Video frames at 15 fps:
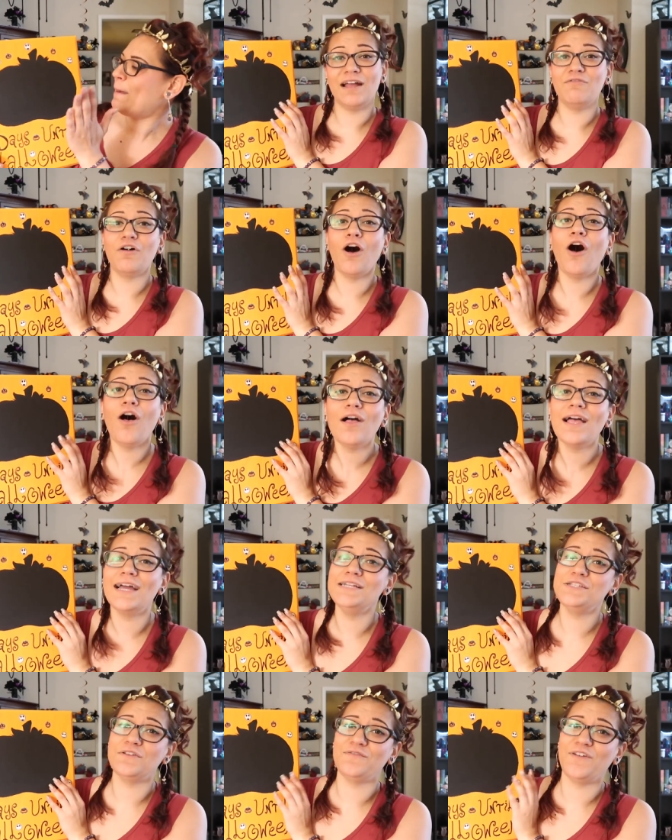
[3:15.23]
Have all
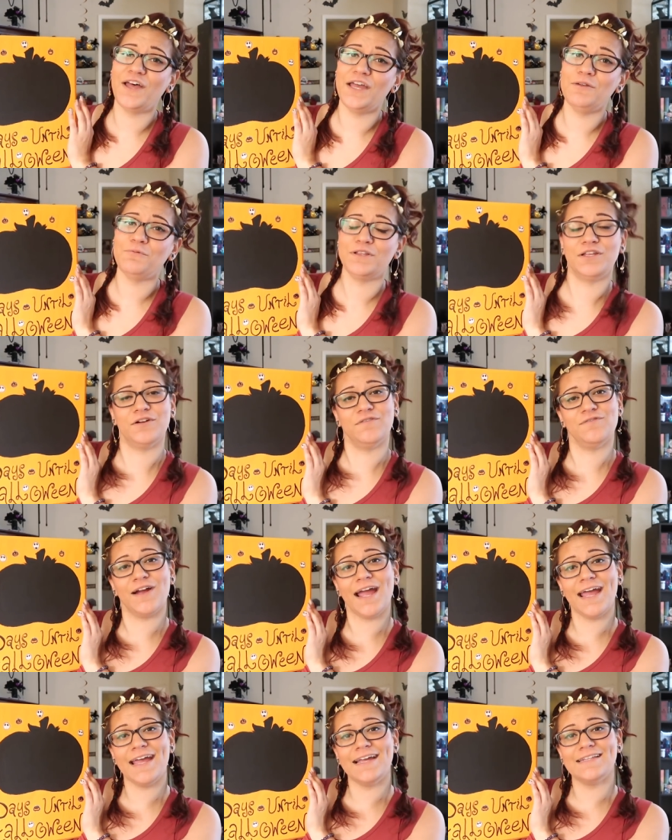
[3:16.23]
kinds of fun with your
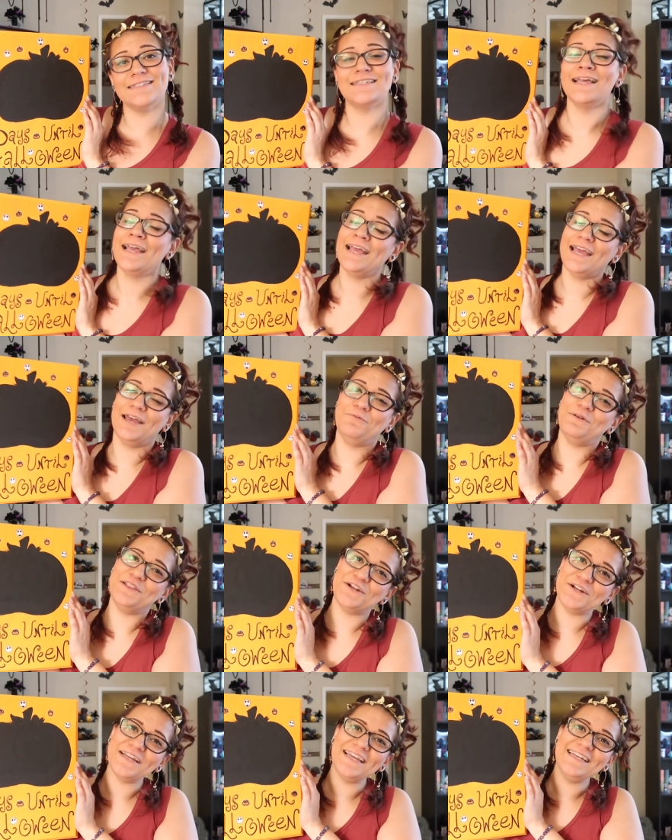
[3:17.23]
friends and with
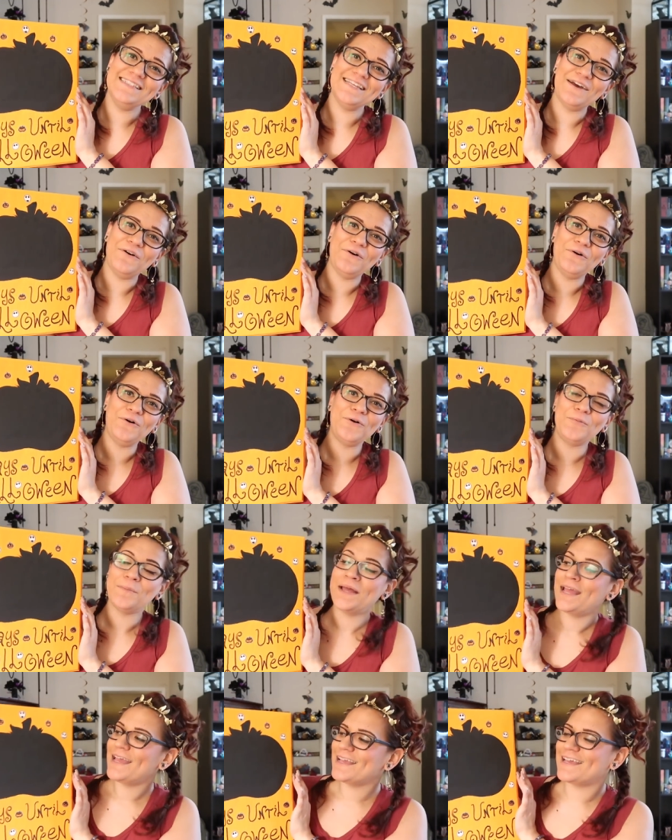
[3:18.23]
your kids at home,
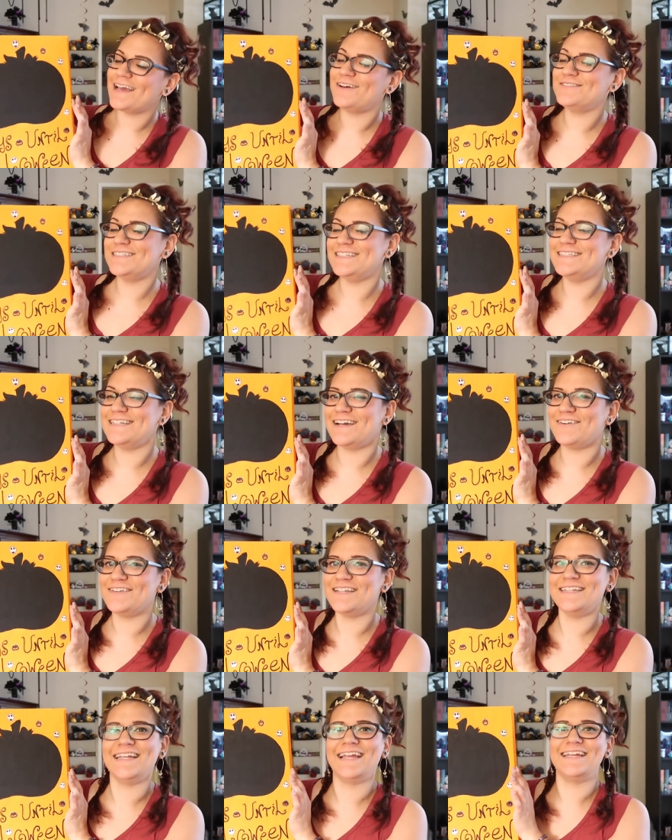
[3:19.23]
counting down
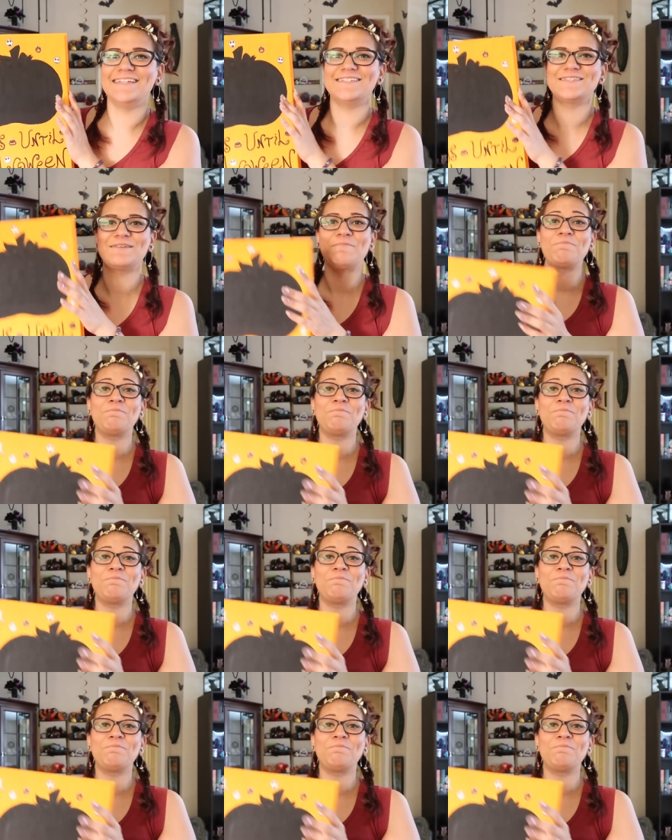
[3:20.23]
the days.